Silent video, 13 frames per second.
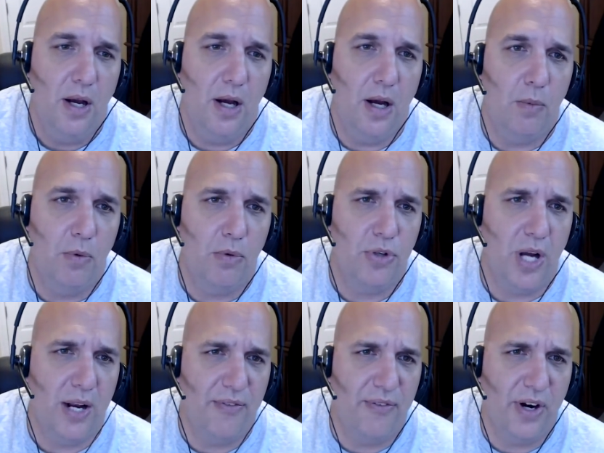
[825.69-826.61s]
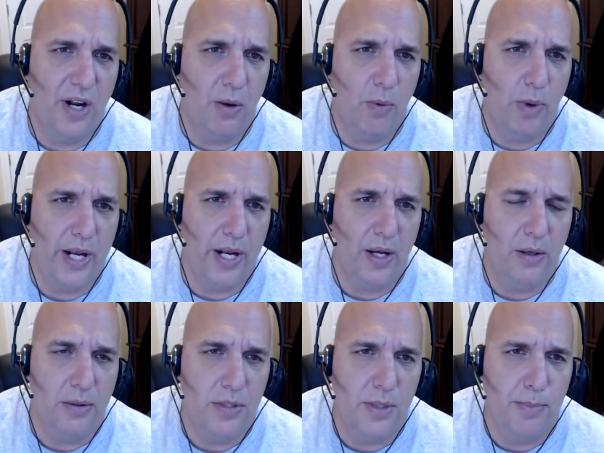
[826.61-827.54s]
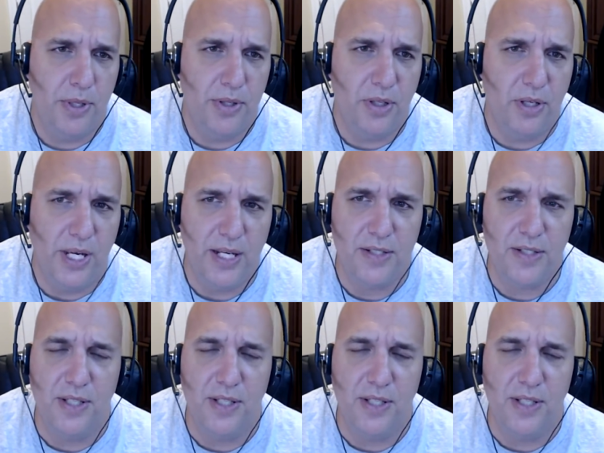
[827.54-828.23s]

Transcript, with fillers: uh, we'll try to figure out a way to, to put the links